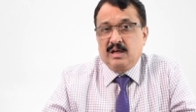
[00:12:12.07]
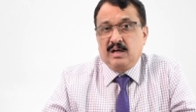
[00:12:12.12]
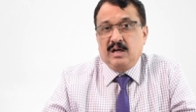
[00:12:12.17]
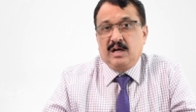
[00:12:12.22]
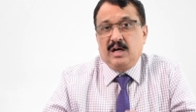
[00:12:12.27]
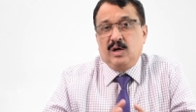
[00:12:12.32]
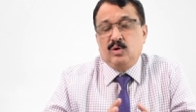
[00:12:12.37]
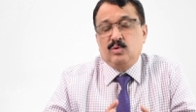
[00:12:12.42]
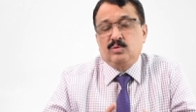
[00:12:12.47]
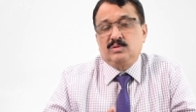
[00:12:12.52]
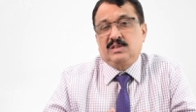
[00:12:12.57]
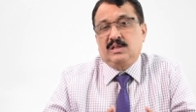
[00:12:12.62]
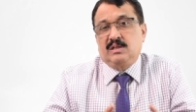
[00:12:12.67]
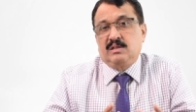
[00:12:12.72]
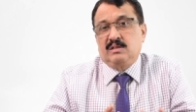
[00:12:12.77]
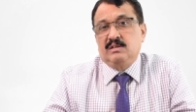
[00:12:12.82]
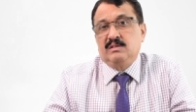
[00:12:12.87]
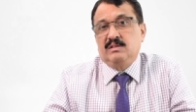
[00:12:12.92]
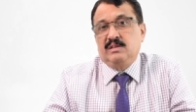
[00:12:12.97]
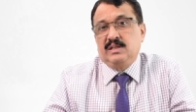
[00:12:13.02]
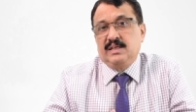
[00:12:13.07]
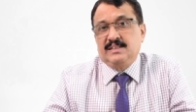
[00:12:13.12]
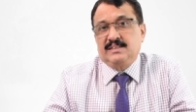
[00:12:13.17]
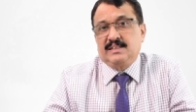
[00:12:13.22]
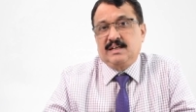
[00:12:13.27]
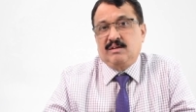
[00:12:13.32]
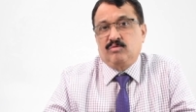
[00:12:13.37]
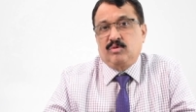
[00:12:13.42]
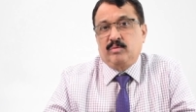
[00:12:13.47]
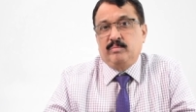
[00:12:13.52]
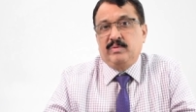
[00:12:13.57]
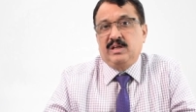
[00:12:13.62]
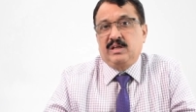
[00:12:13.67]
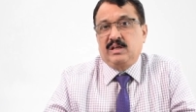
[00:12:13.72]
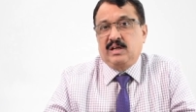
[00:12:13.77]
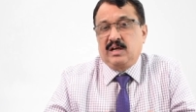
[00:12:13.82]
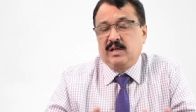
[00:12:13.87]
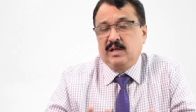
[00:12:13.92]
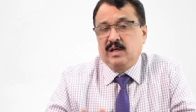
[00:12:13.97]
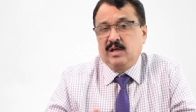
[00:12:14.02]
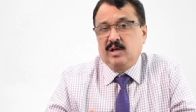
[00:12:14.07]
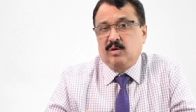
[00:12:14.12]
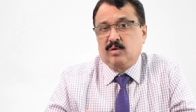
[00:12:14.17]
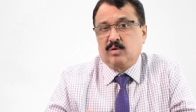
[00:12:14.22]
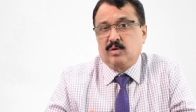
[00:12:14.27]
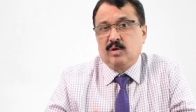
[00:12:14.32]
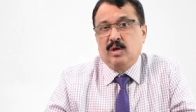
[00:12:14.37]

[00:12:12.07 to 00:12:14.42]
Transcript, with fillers: how certain things have to be carried out,